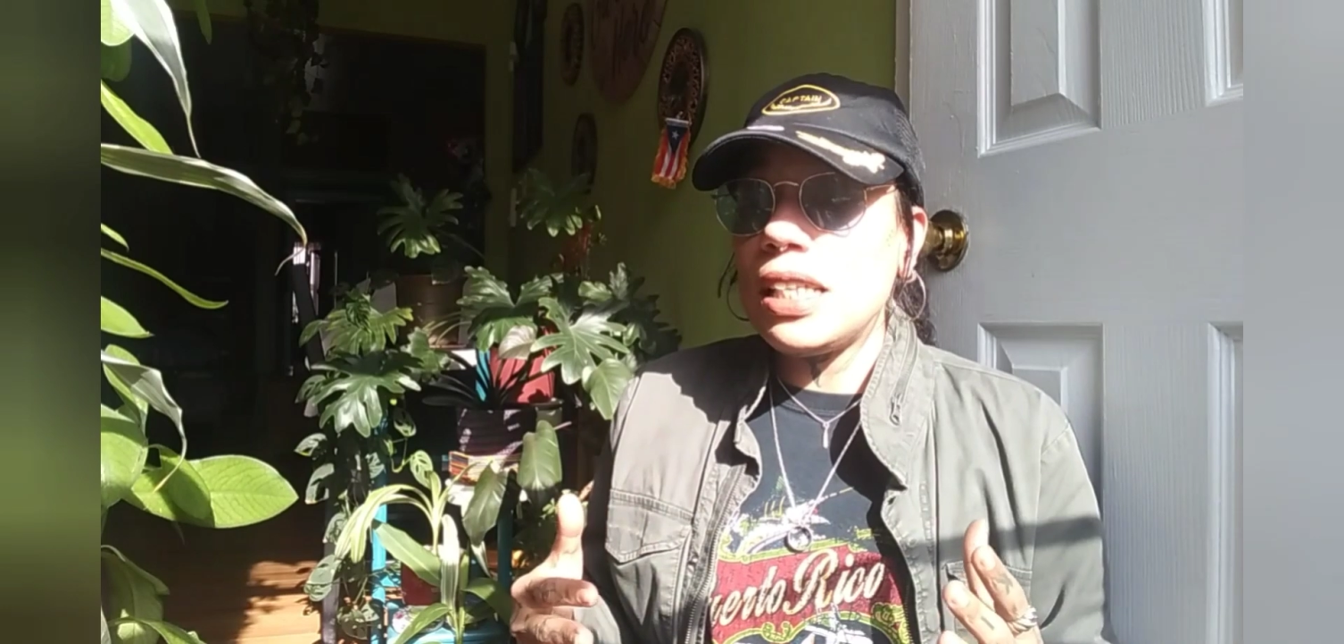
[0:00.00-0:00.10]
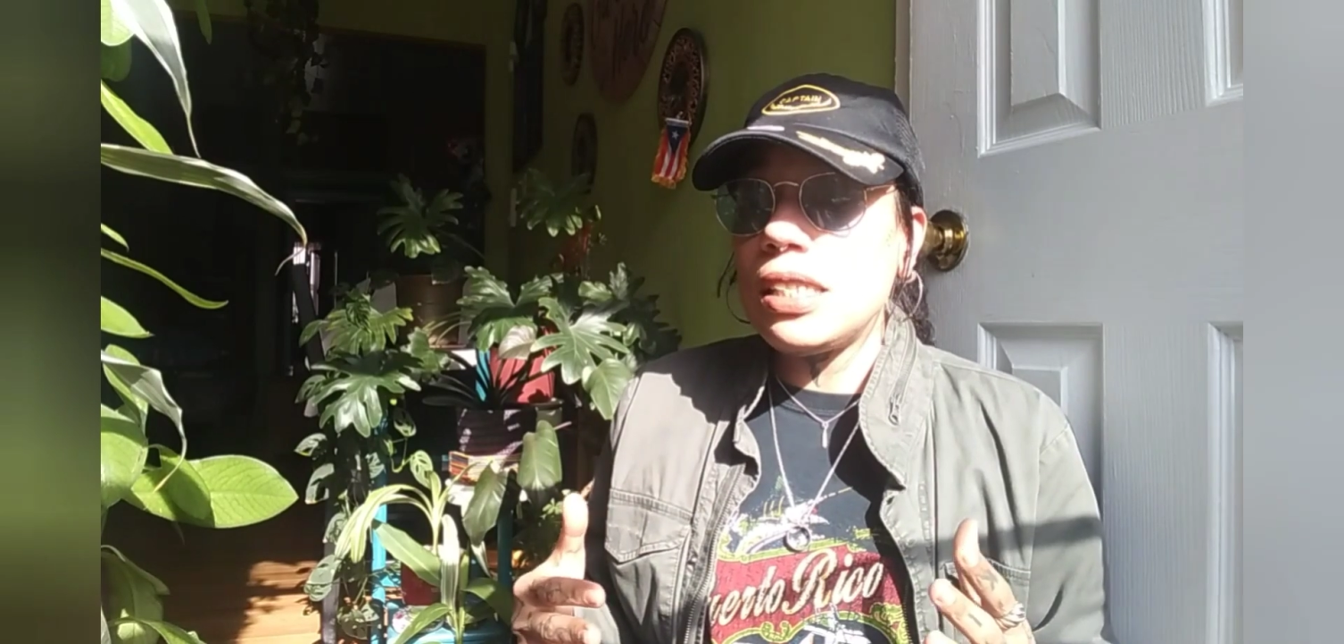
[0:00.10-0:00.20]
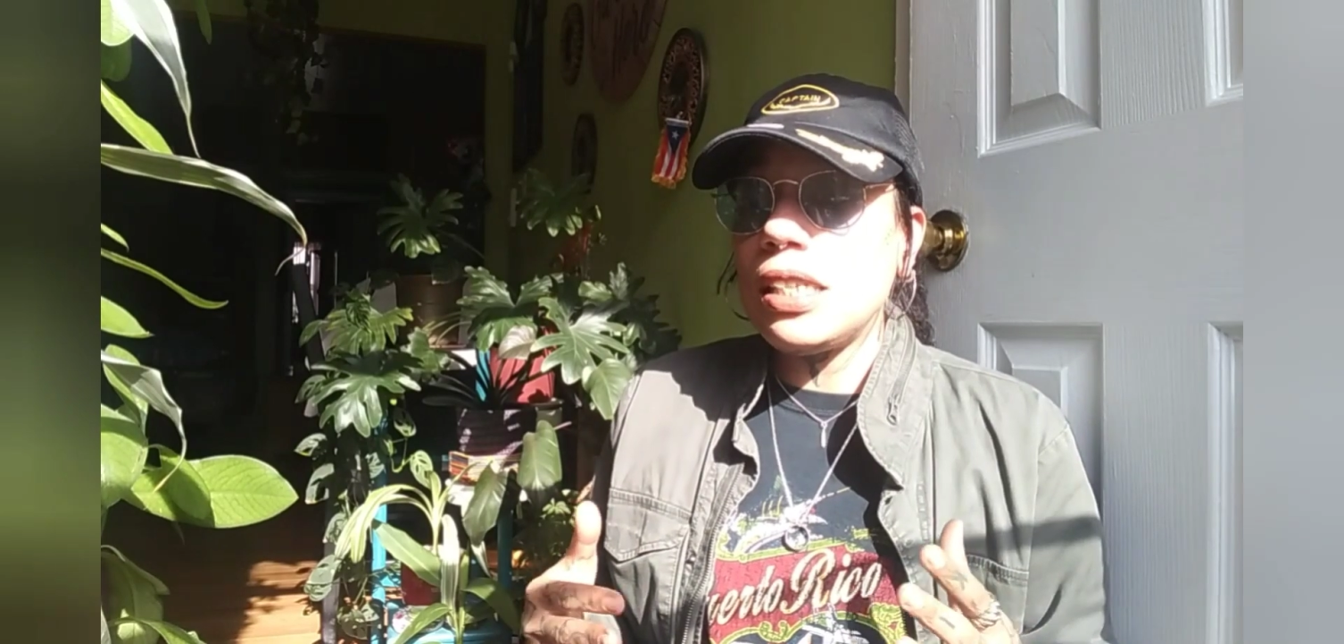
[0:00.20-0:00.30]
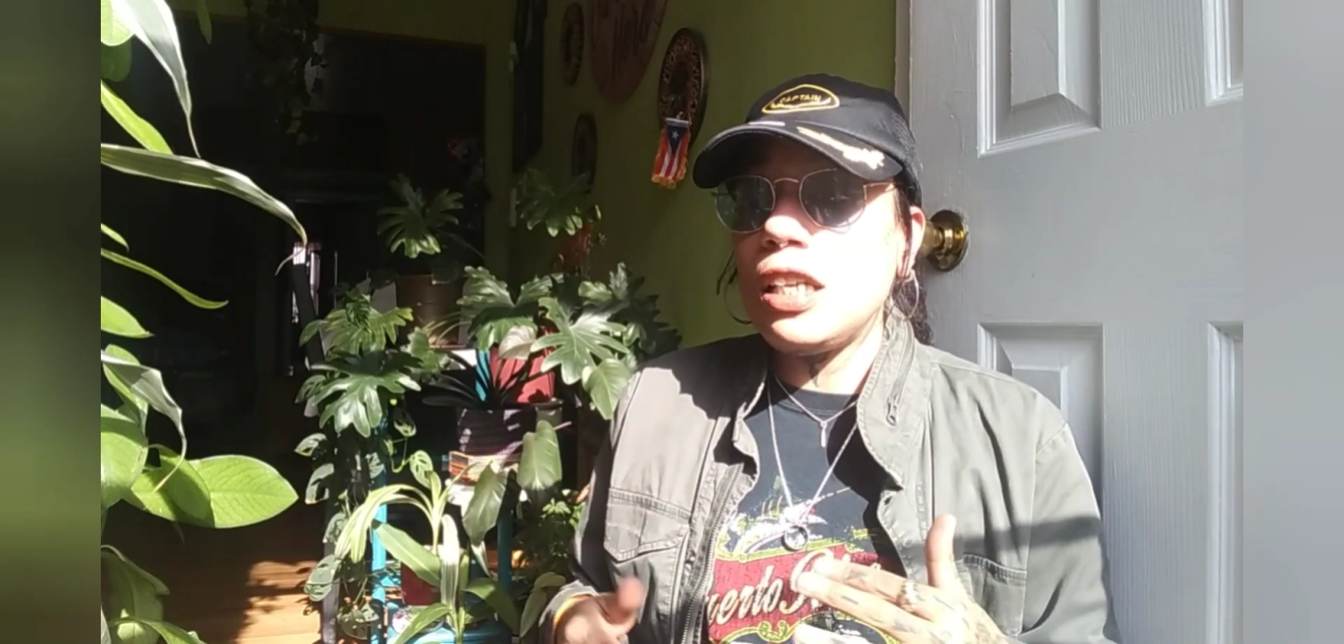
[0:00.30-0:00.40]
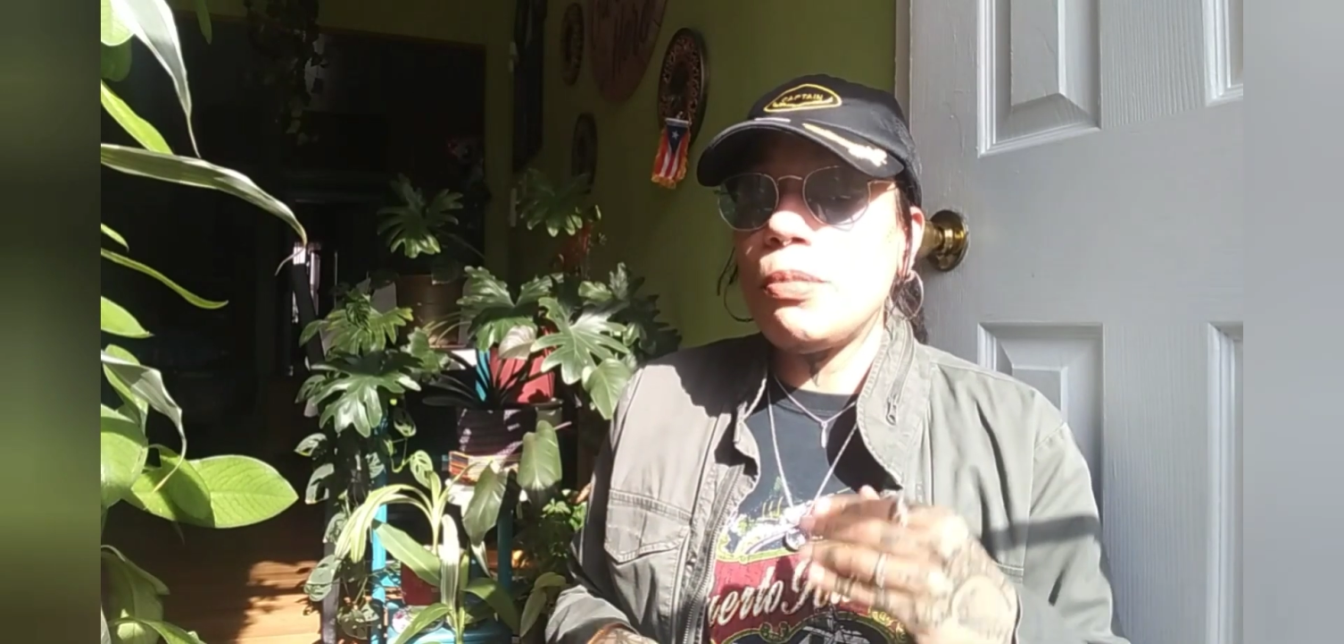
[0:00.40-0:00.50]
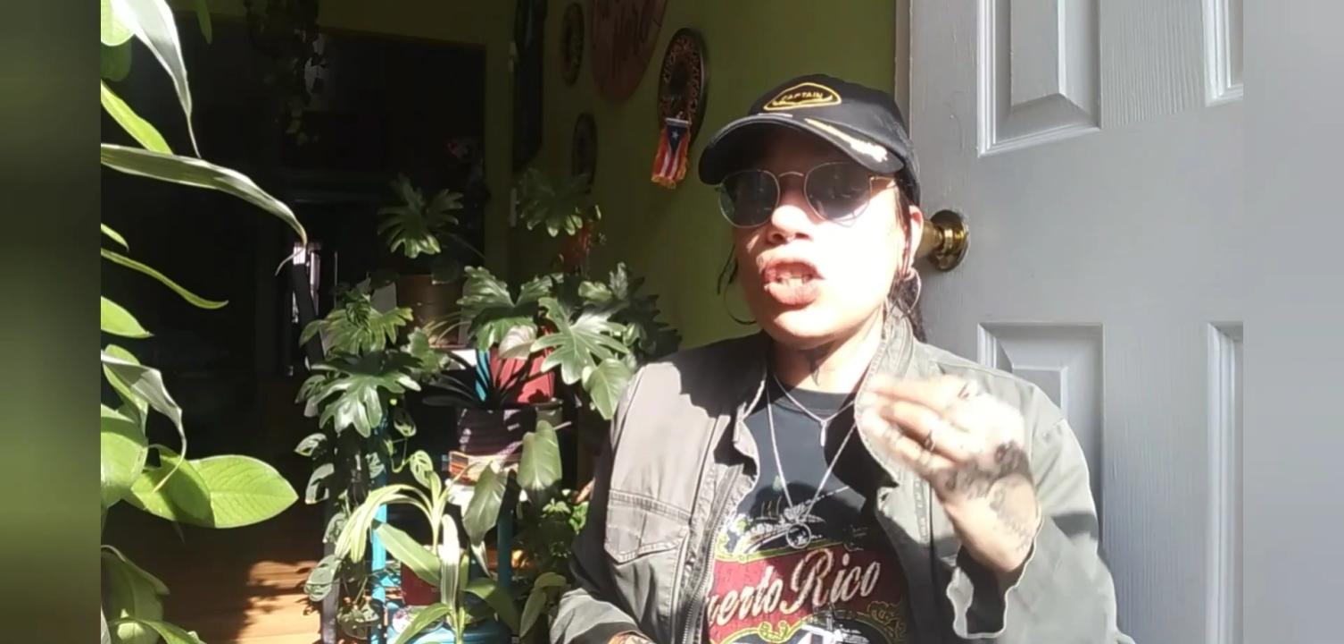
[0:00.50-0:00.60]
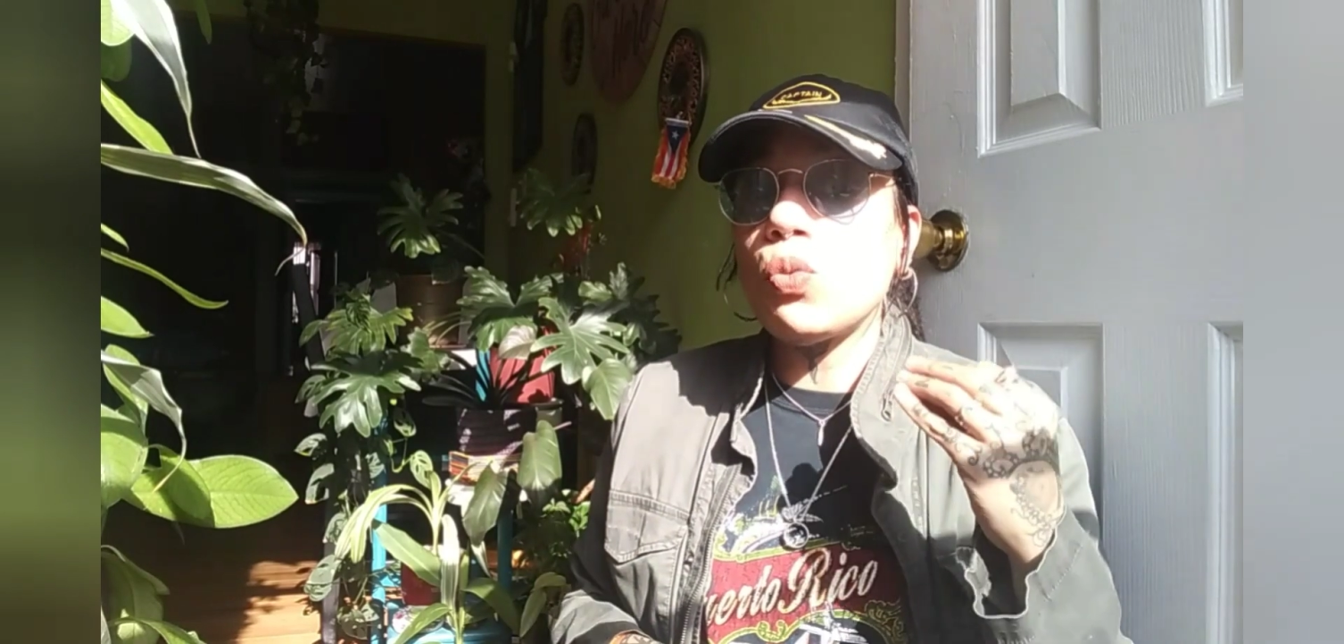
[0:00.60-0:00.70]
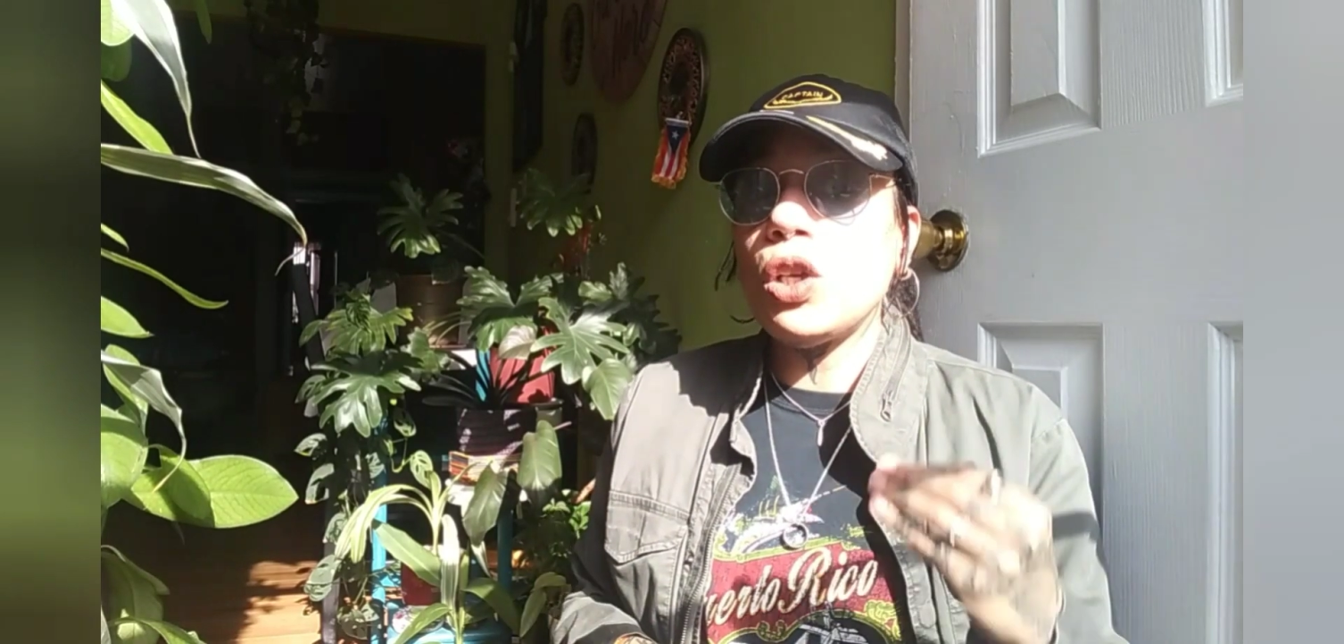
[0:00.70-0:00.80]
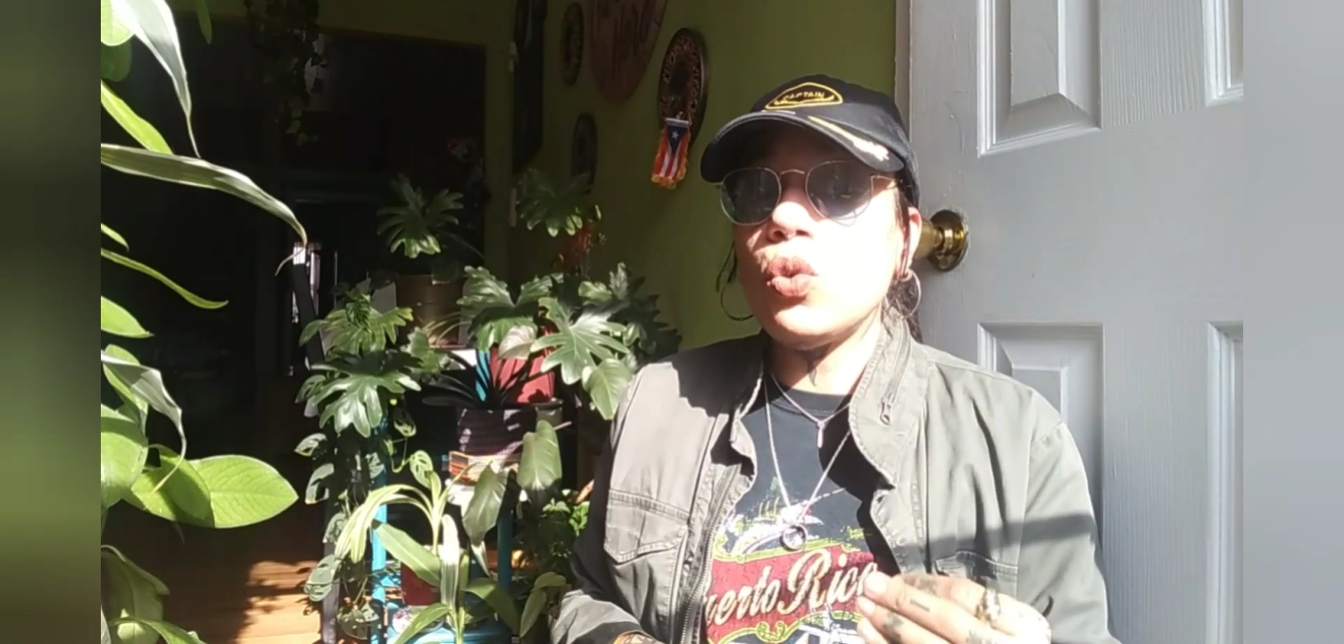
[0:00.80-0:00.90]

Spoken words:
scene between